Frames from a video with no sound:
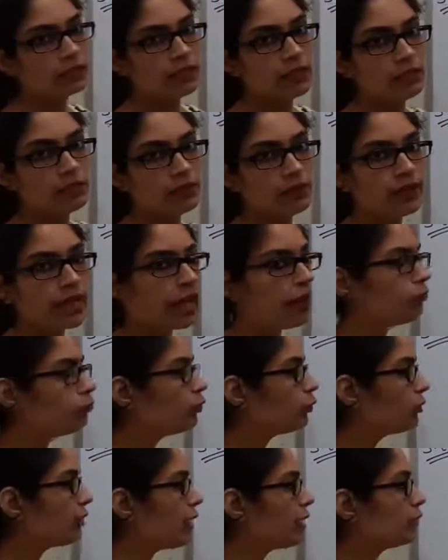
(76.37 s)
if we have
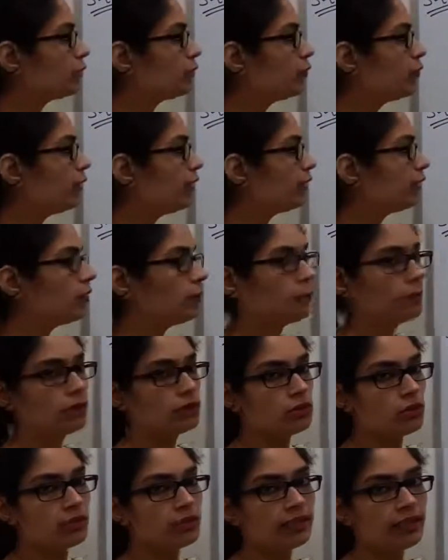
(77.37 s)
to calculate the
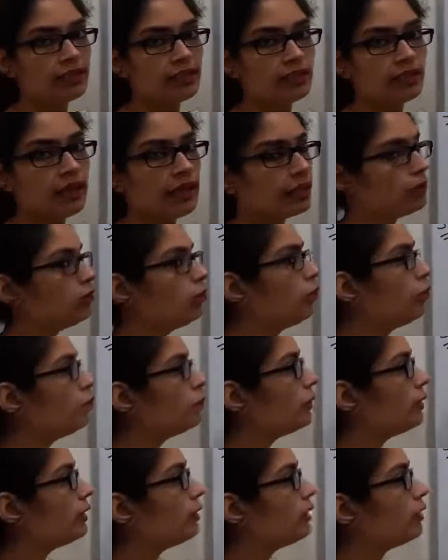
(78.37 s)
maturity value,
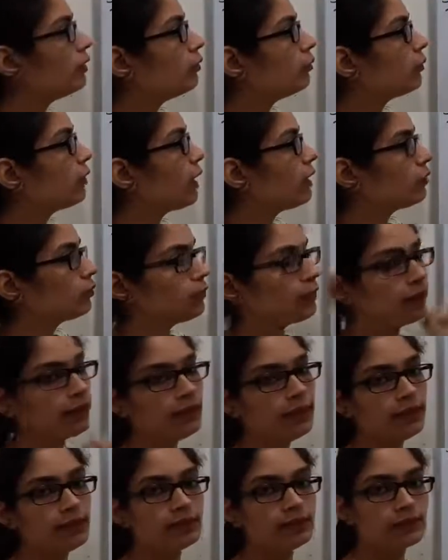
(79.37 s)
we need to
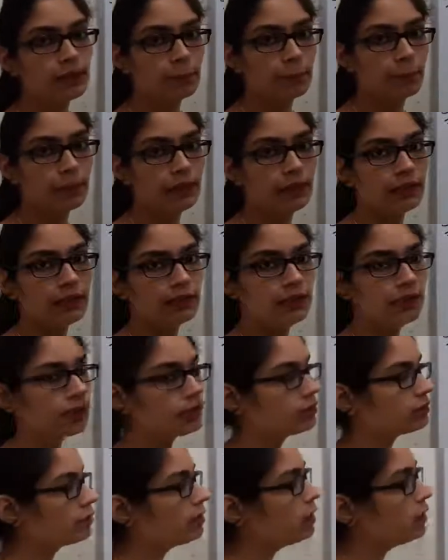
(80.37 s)
calculate simple
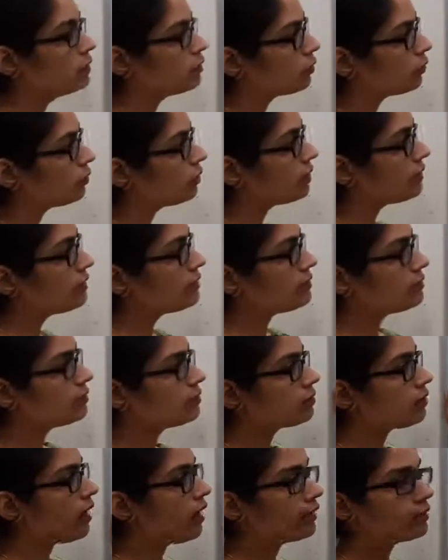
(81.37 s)
interest. So these
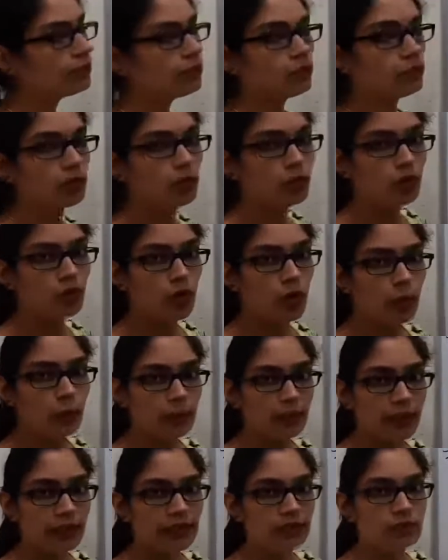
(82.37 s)
are the two
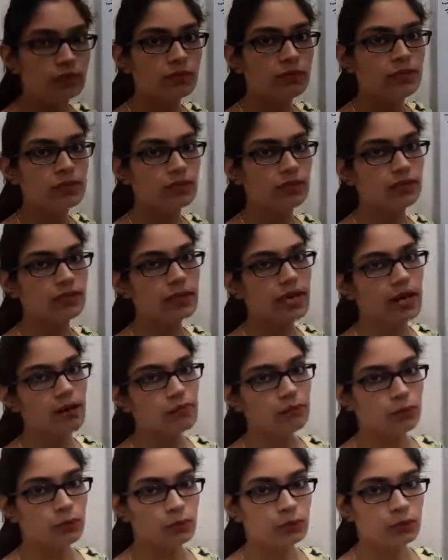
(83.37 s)
formulas which we
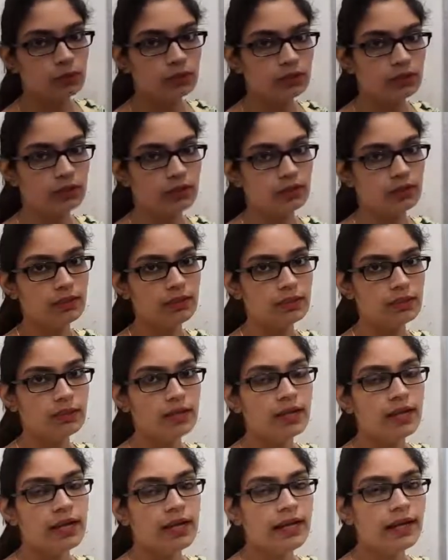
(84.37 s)
have to use in this
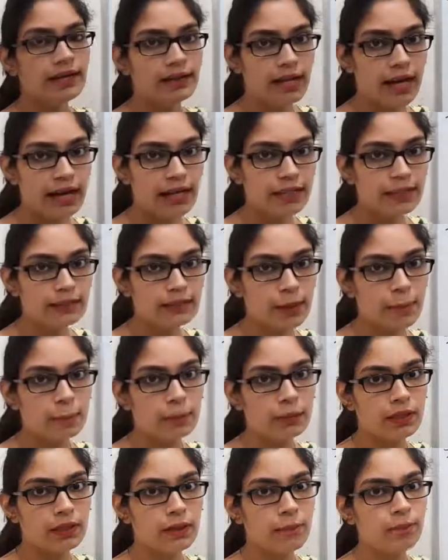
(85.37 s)
entire
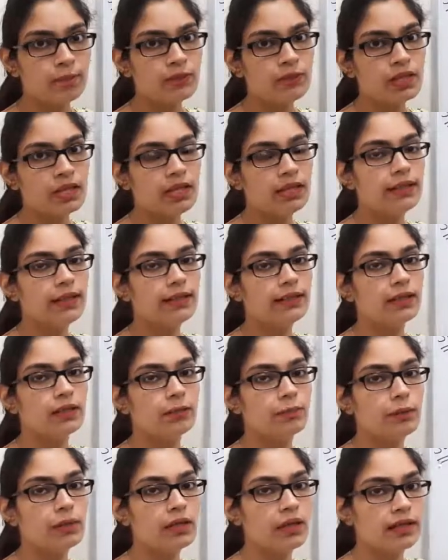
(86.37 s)
chapter. Let
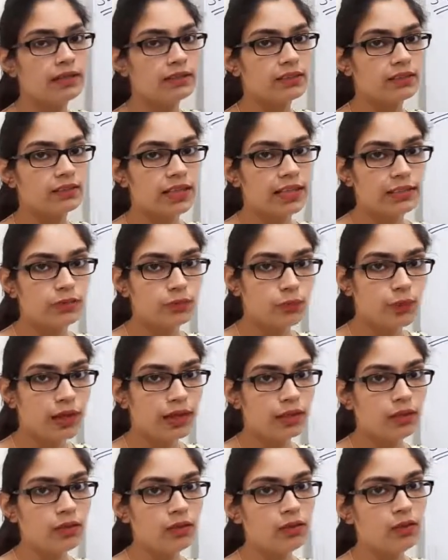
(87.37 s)
it be exercise
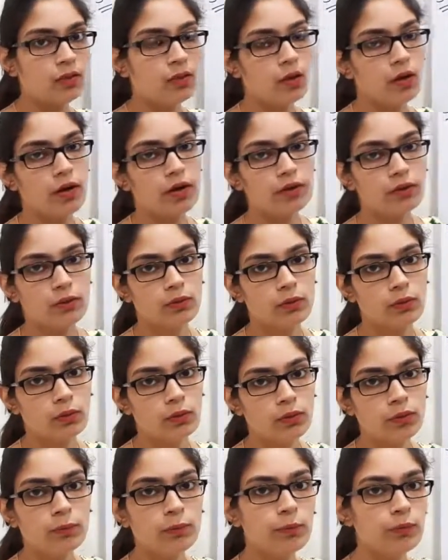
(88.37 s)
1 or
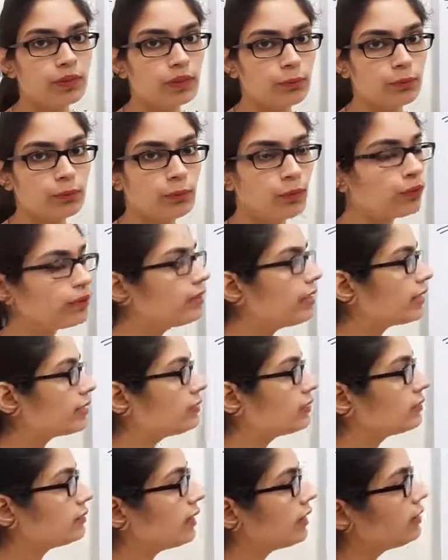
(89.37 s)
2. In both the
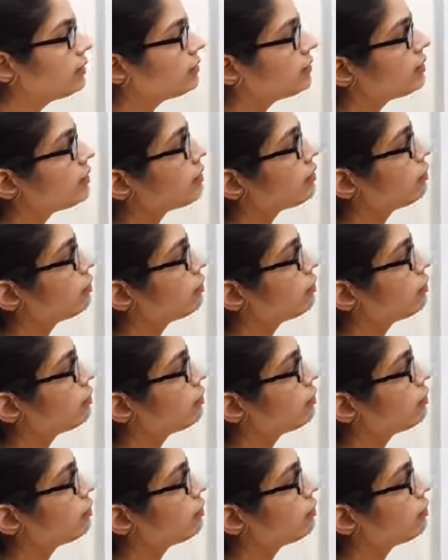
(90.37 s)
exercise, these